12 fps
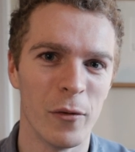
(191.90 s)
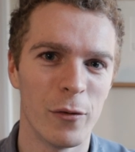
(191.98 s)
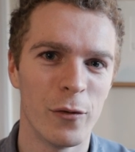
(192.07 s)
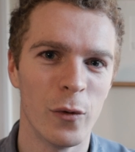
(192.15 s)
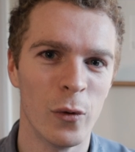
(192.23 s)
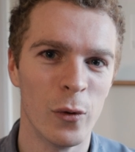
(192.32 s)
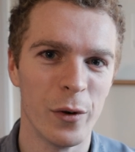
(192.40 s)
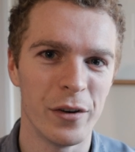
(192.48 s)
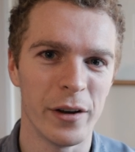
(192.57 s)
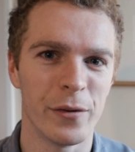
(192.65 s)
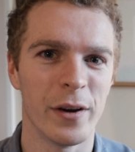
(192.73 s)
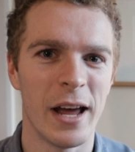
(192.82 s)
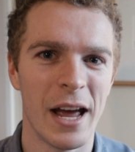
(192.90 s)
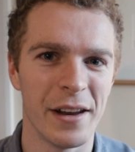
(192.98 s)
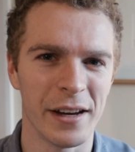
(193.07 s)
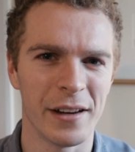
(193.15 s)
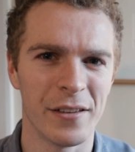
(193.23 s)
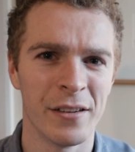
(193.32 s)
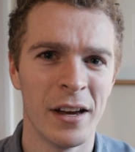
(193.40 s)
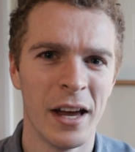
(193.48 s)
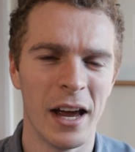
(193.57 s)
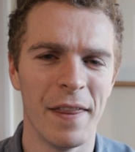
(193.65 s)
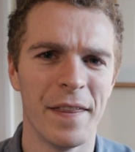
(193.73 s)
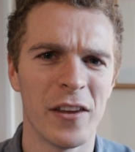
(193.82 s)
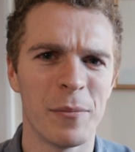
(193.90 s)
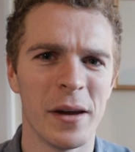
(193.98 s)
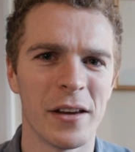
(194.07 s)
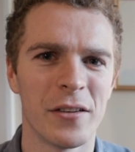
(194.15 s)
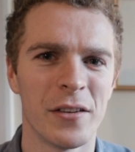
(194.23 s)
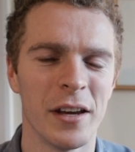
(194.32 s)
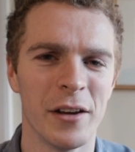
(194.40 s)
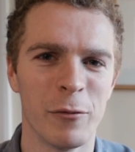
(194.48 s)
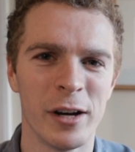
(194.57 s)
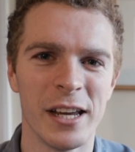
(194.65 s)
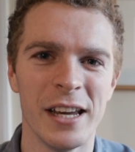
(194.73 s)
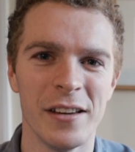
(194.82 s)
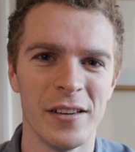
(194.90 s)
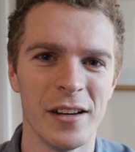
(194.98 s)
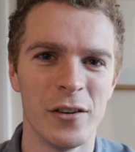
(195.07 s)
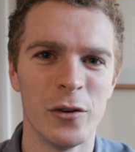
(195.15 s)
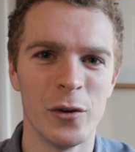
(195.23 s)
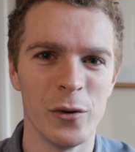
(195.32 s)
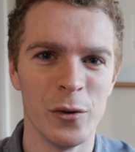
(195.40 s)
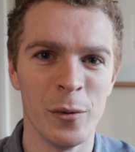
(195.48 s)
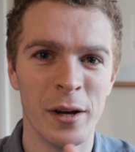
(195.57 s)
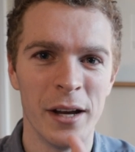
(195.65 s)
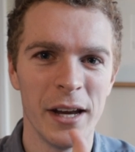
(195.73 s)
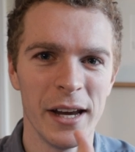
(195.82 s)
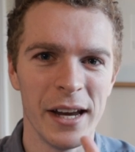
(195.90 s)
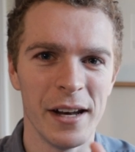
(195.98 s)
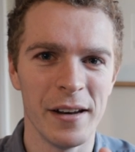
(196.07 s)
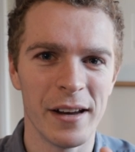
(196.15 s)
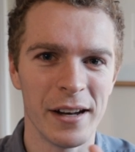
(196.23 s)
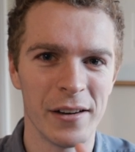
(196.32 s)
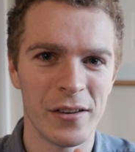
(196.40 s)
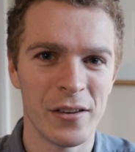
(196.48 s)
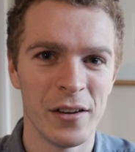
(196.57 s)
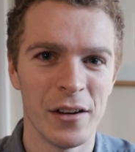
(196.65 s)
for different headings. And this makes it really easy to indent